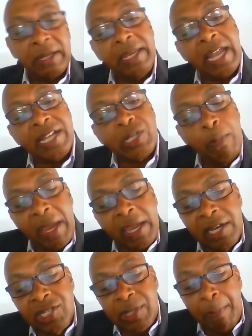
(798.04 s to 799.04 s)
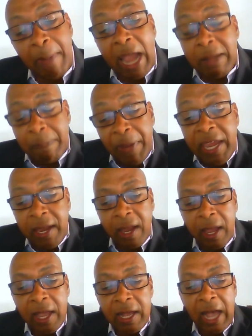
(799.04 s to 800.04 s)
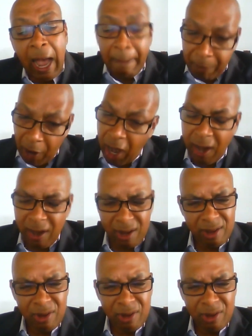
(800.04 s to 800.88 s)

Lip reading: getaway mechanism might be a bar